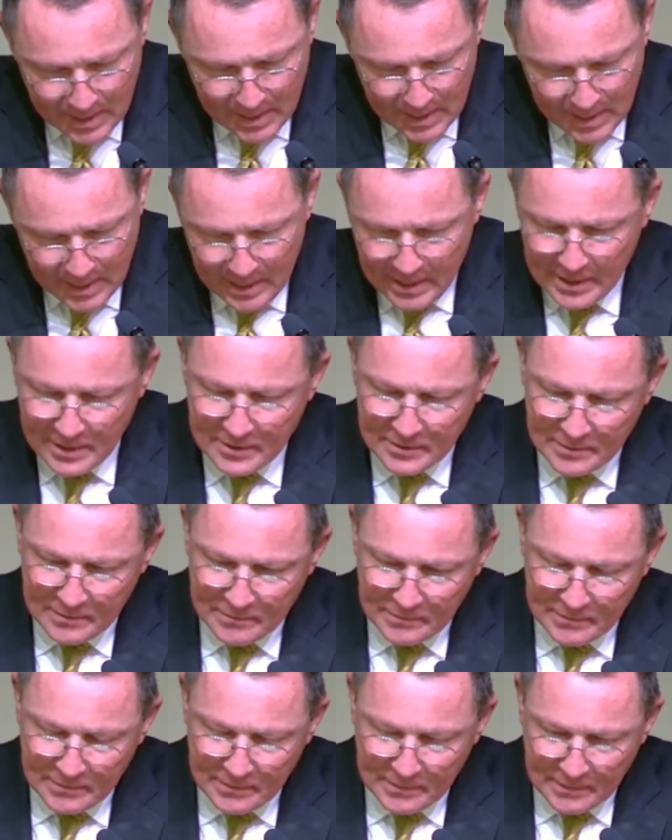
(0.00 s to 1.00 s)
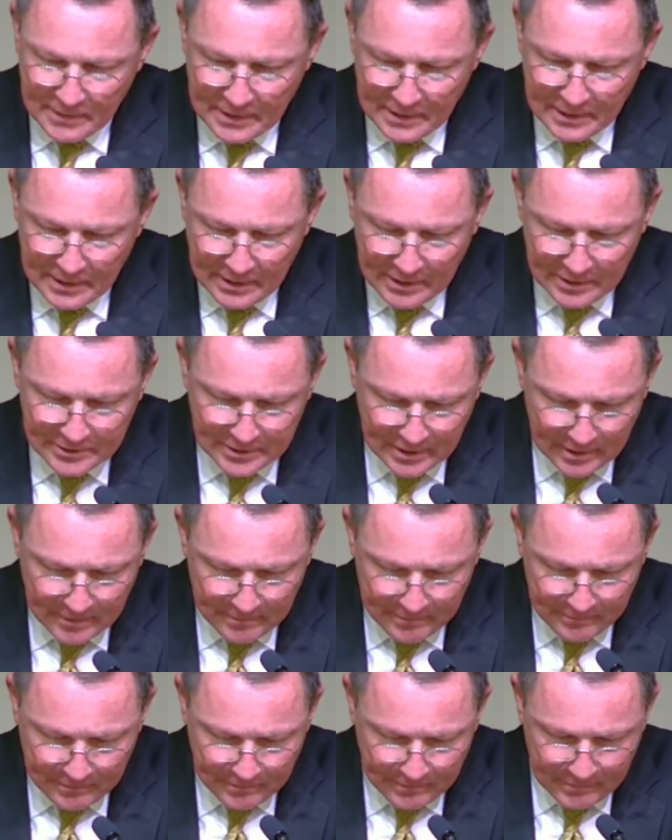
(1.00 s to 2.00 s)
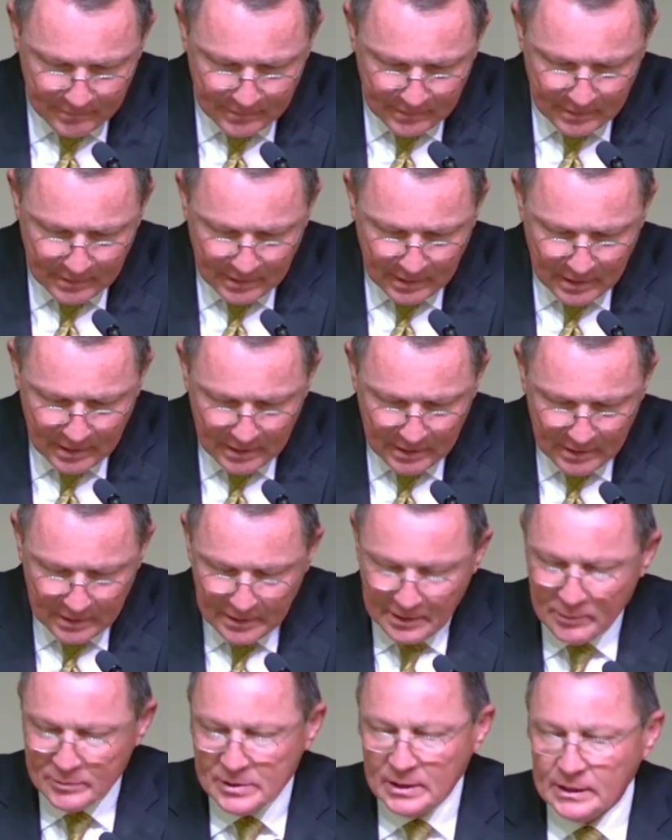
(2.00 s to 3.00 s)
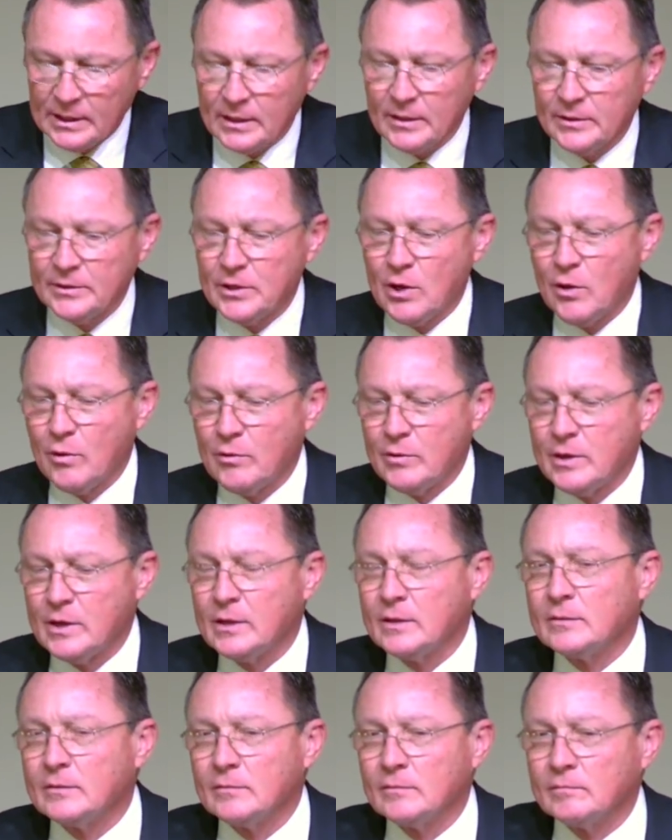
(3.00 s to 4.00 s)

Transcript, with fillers: And there's a, there was a little known